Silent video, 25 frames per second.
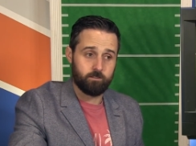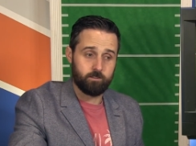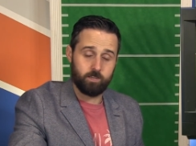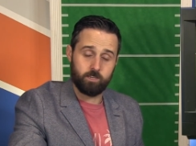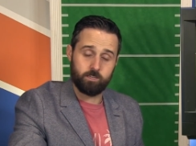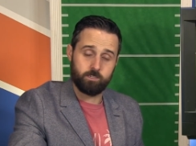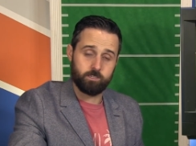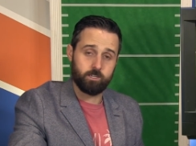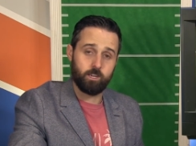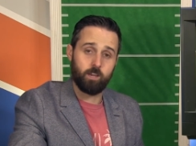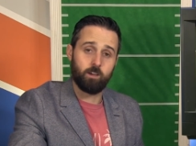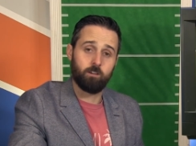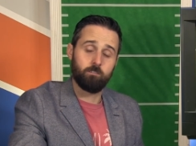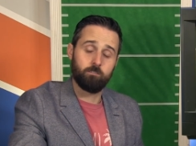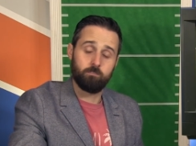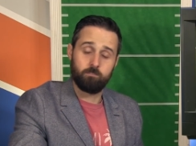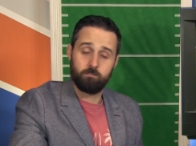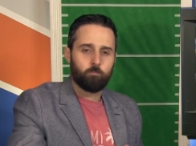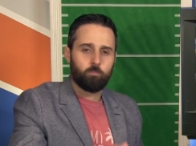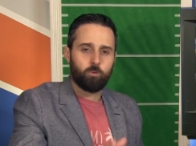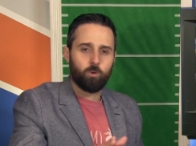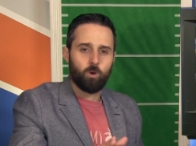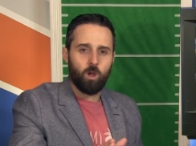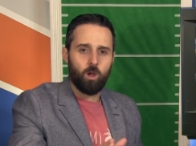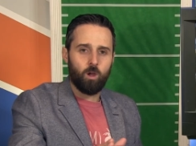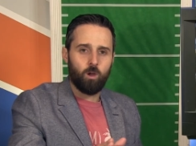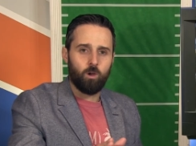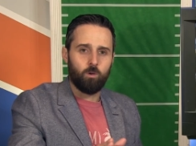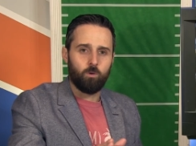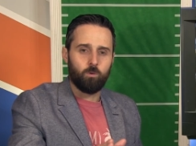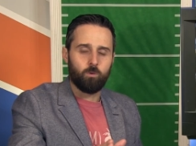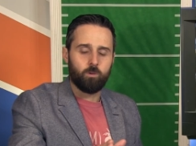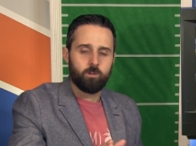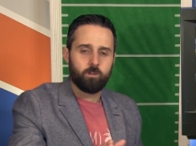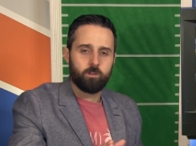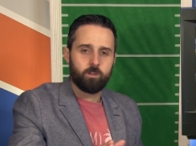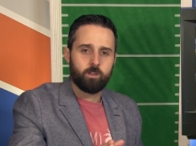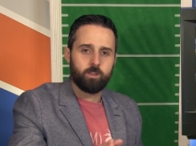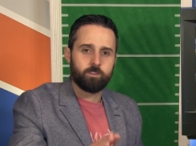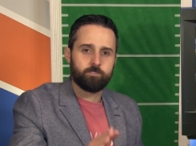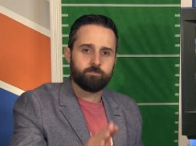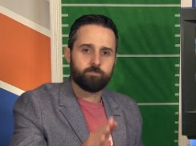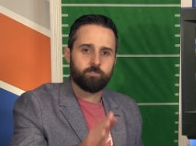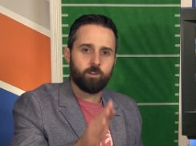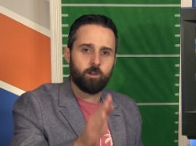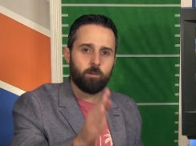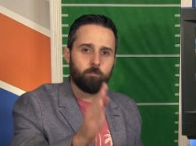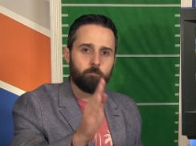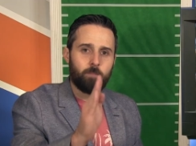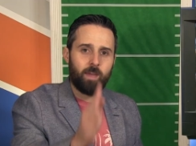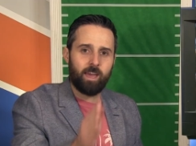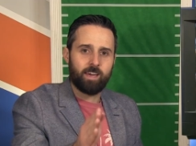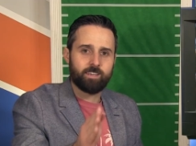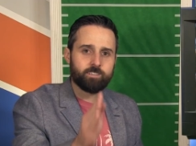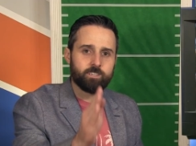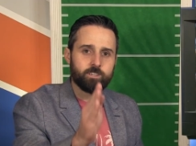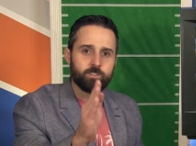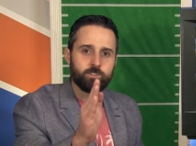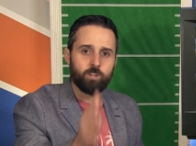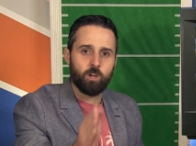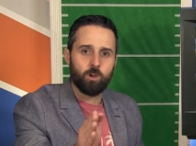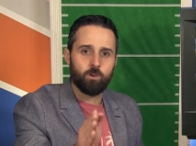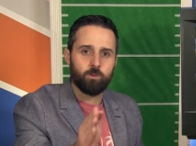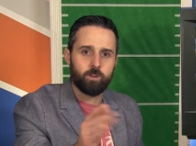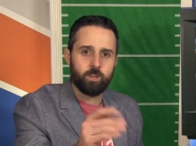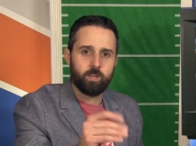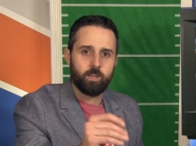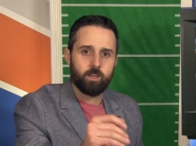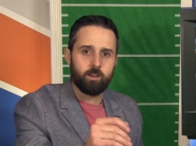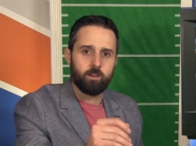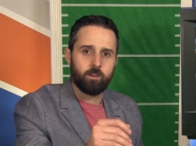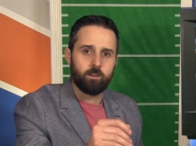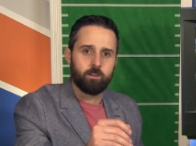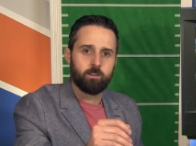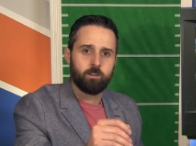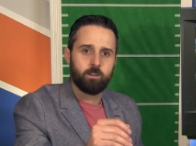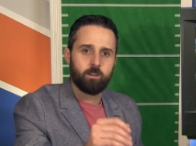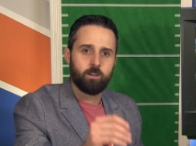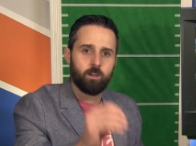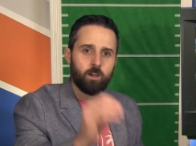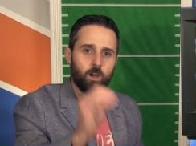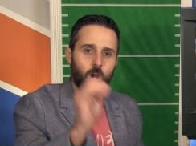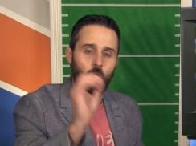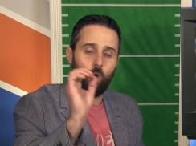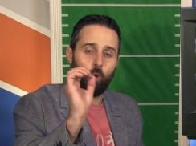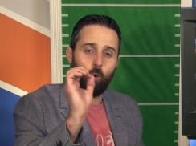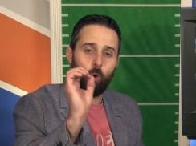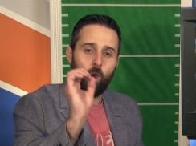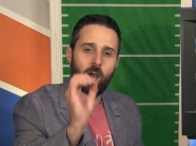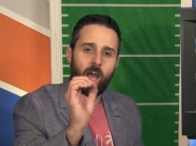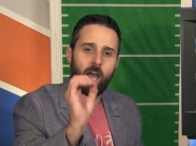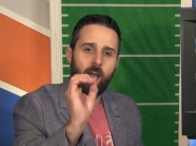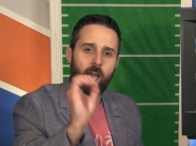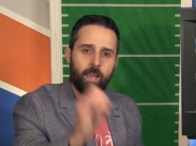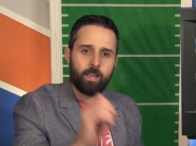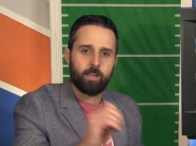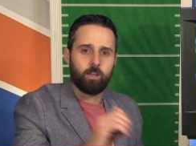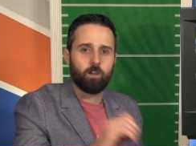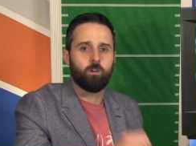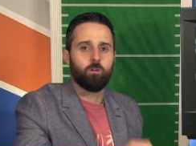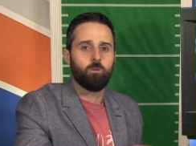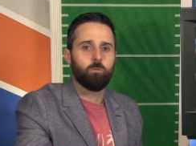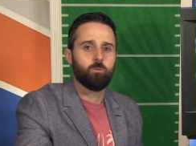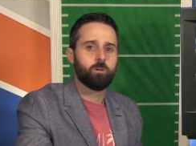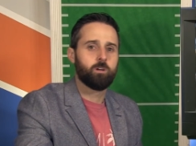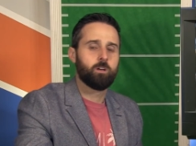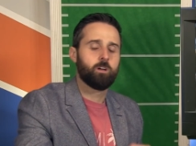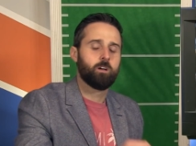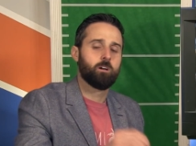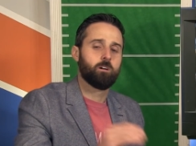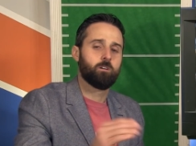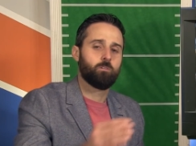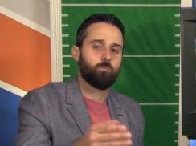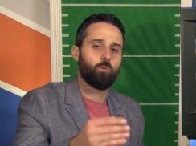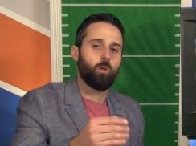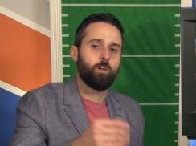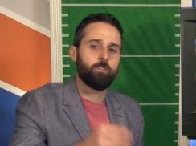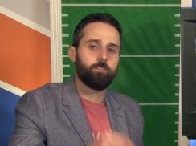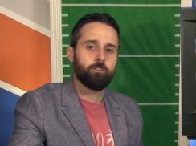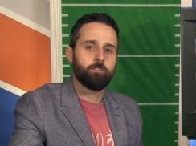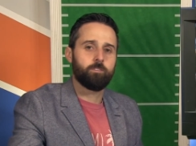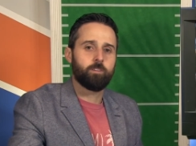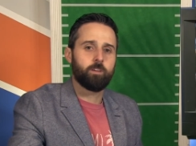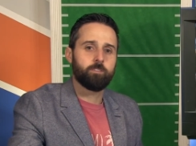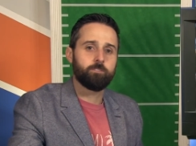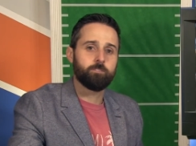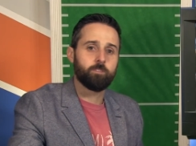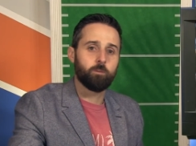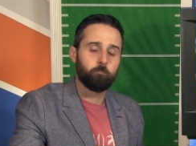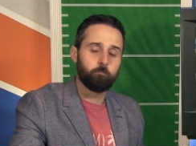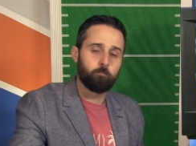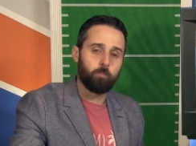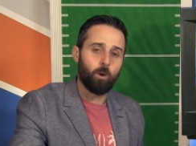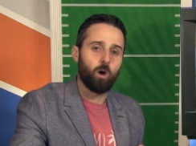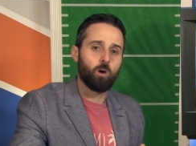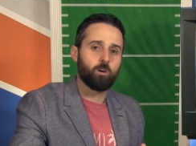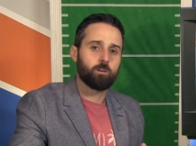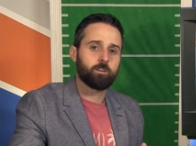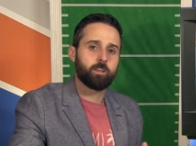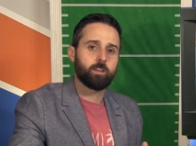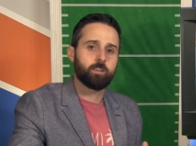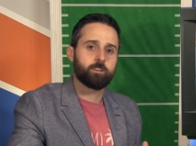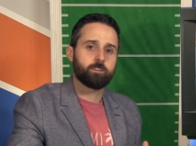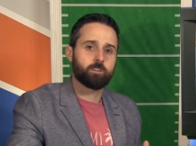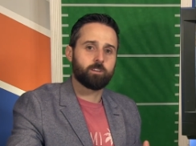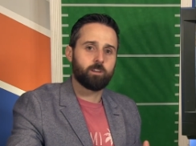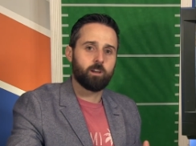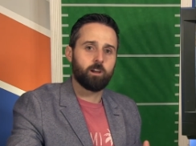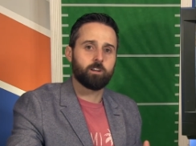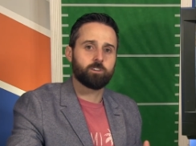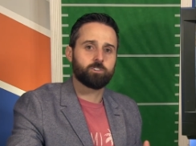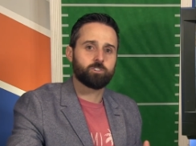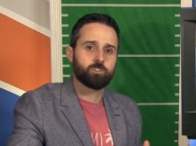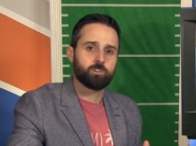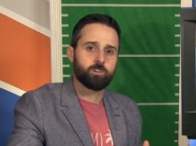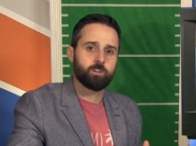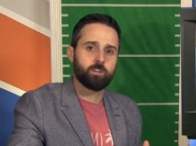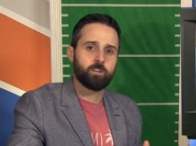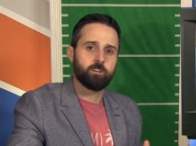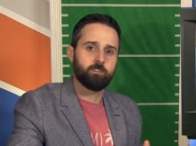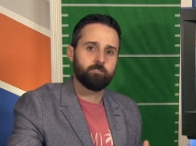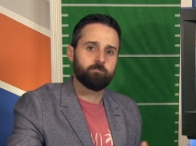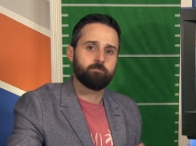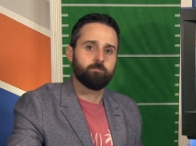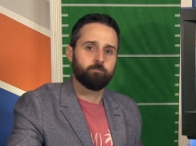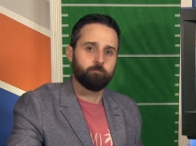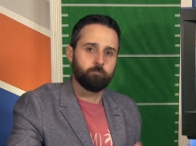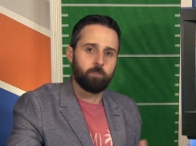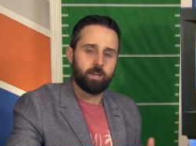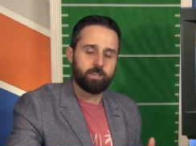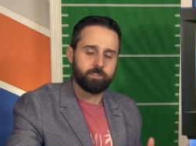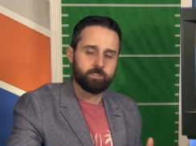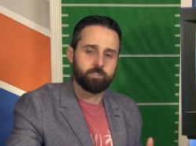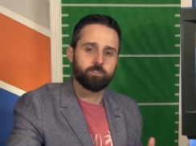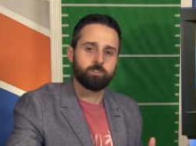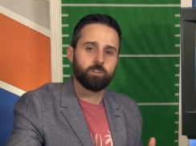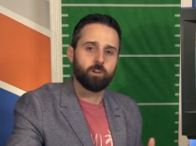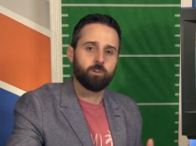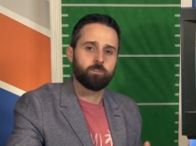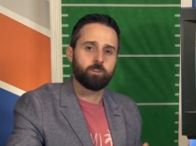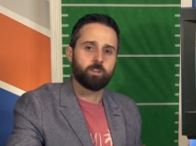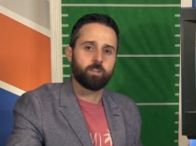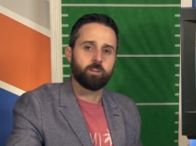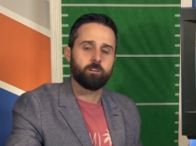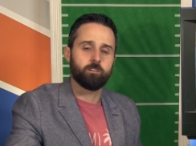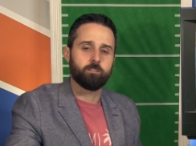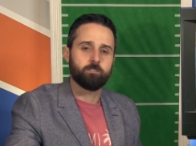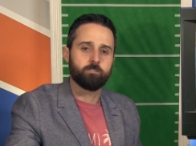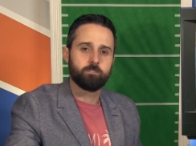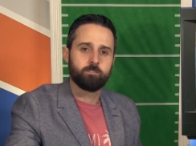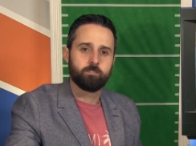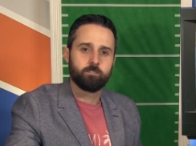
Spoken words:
Denzel? Pro: he's from Macedonia, Ohio, rather than the Balkan country of Macedonia.